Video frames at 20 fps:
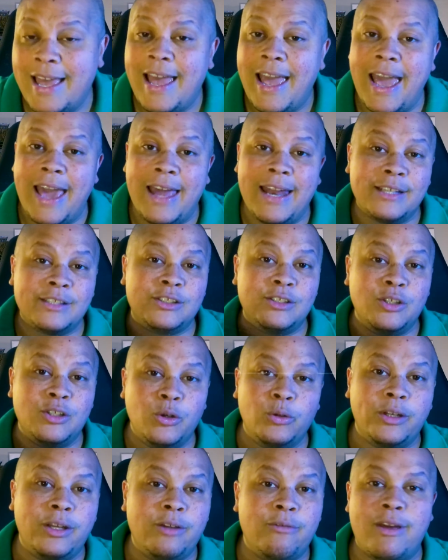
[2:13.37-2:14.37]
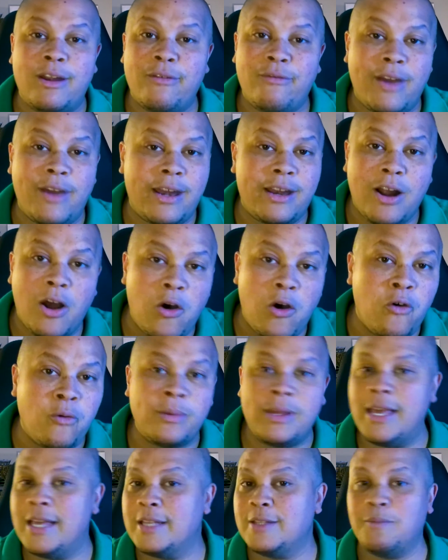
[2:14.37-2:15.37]
and his newly renovated home
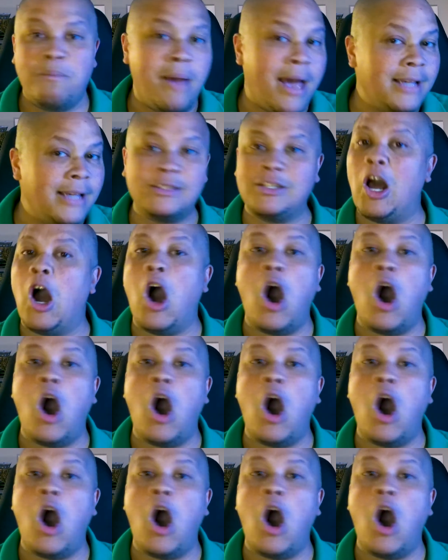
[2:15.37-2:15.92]
is messed